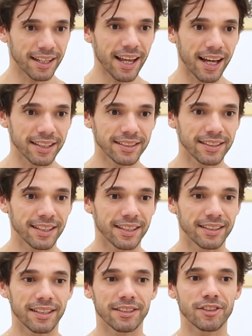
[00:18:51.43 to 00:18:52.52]
class
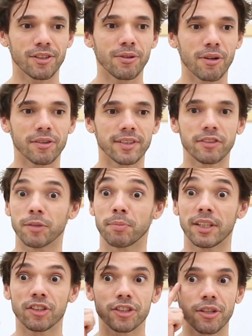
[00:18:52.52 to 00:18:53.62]
they are so concentrated, but
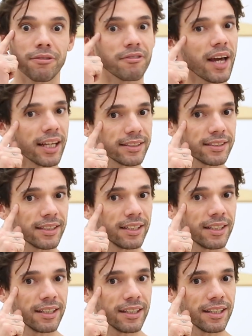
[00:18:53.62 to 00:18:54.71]
they are so fast.
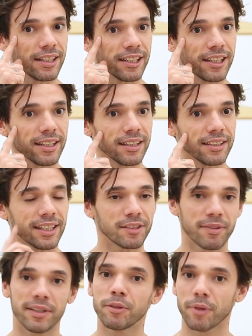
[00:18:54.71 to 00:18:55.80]
That's
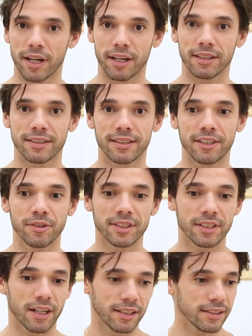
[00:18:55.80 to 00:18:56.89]
very rare that you
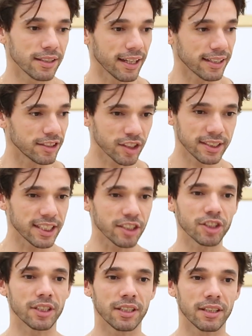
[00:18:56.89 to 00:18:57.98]
start like just
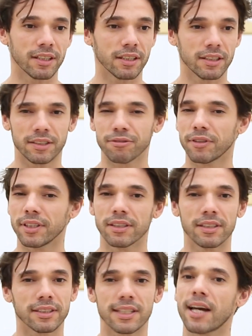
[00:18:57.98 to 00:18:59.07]
teaching a
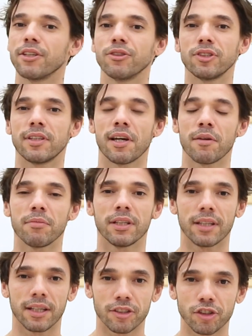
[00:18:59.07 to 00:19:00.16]
different style to them
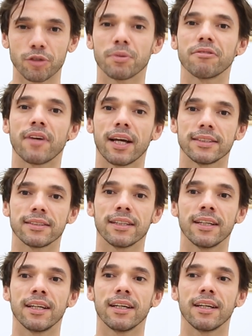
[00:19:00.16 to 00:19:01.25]
and they are super fast.
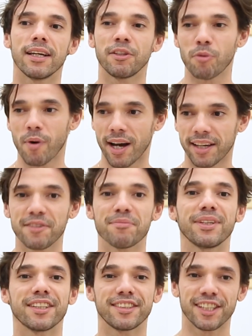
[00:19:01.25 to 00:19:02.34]
And why?
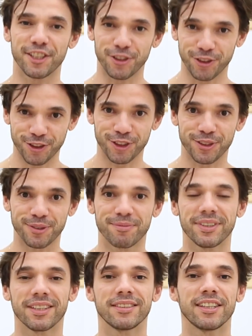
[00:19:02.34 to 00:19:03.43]
Because they are used to.
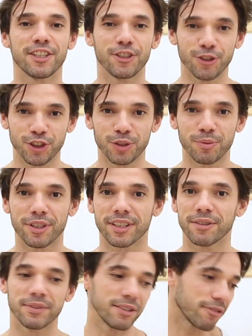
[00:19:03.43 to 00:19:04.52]
Because they are used to
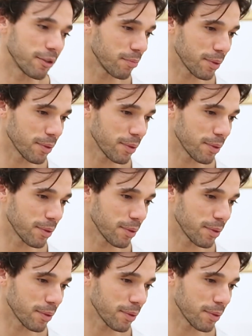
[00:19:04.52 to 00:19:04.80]
work with different